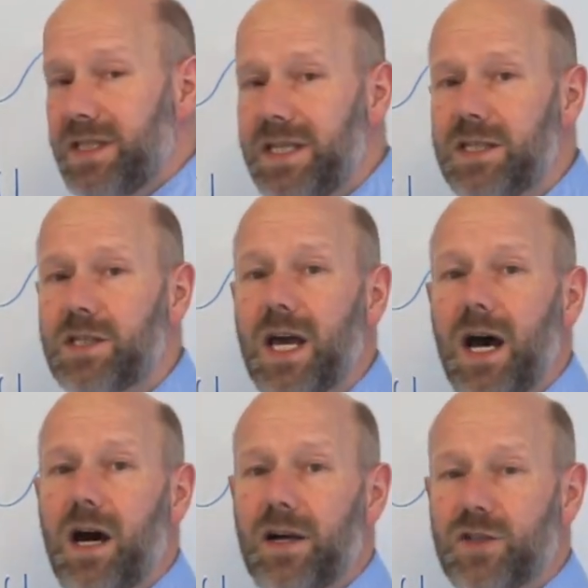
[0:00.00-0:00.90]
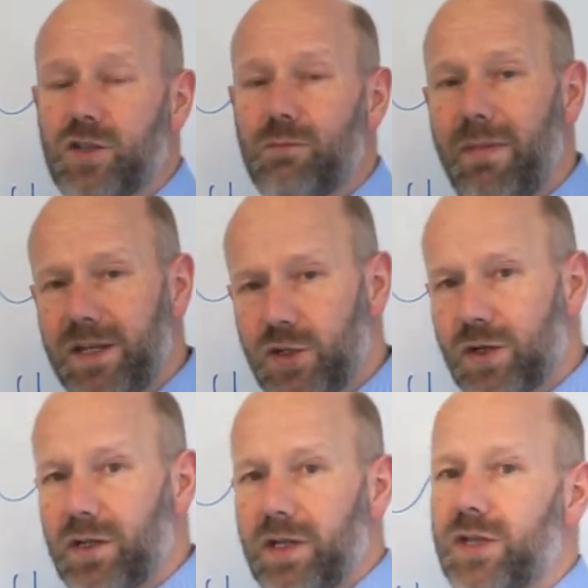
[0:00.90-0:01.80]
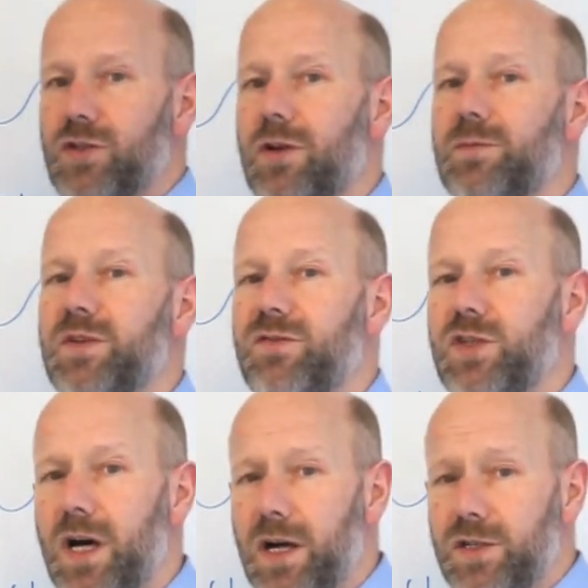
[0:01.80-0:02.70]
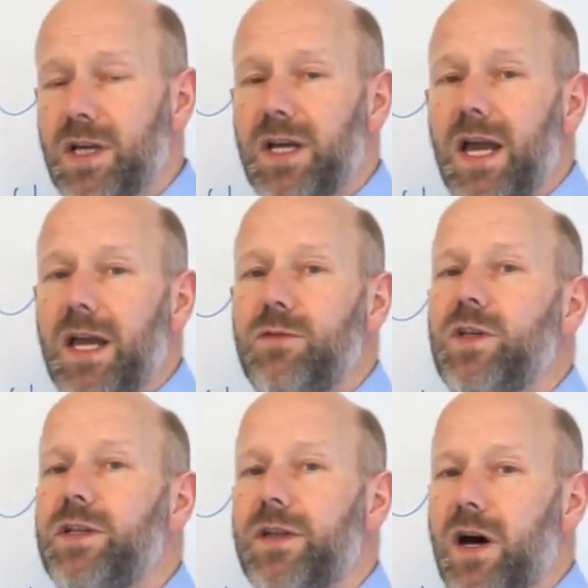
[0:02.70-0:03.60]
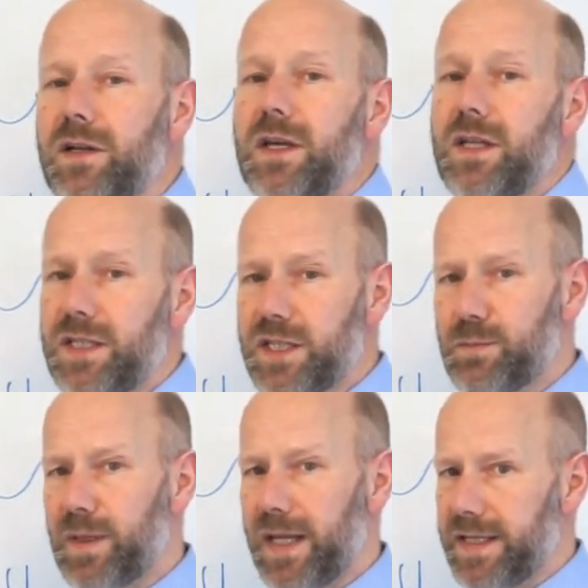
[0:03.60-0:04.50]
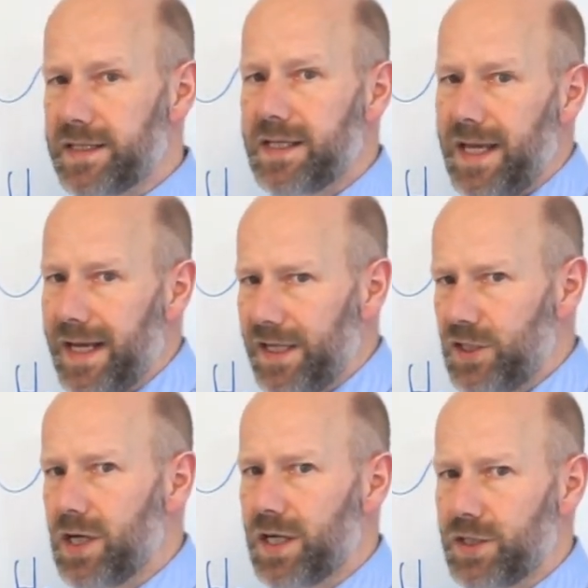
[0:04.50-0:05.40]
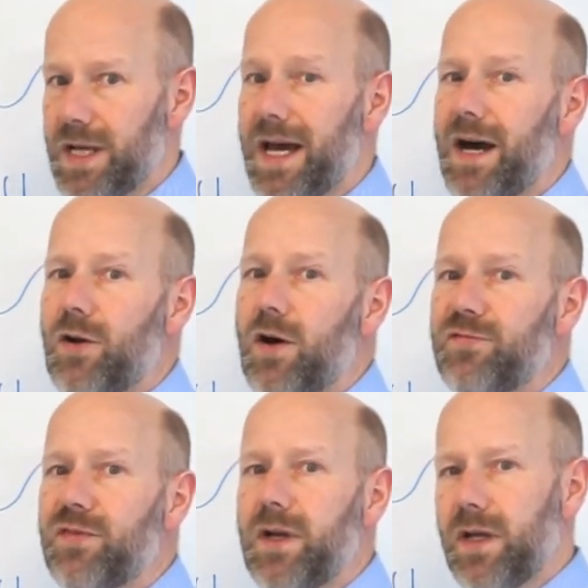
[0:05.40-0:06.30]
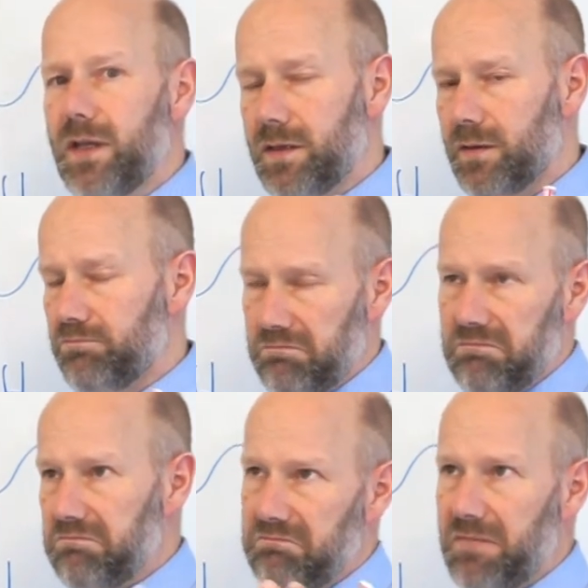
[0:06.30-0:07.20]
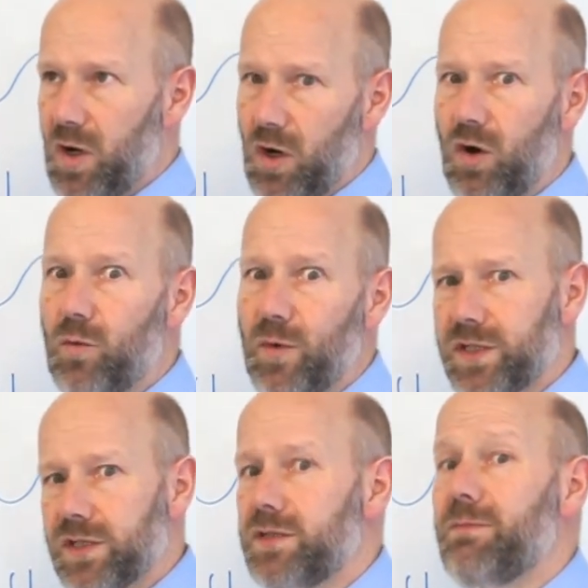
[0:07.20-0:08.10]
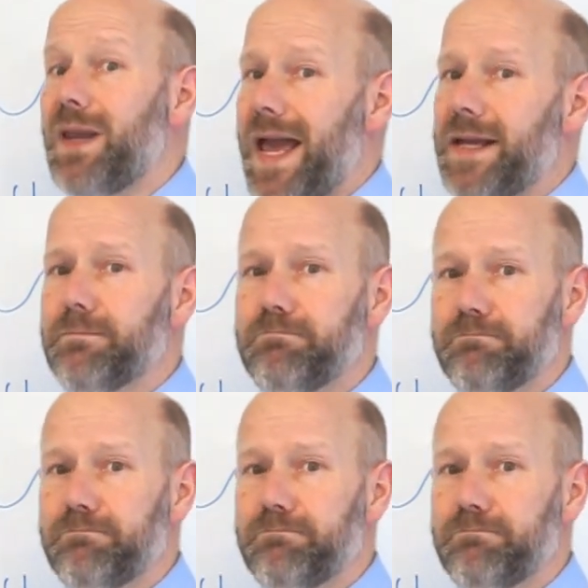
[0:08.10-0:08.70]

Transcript: these are symmetrical in terms of charge and will not displace any charge out of the homogeneous plan.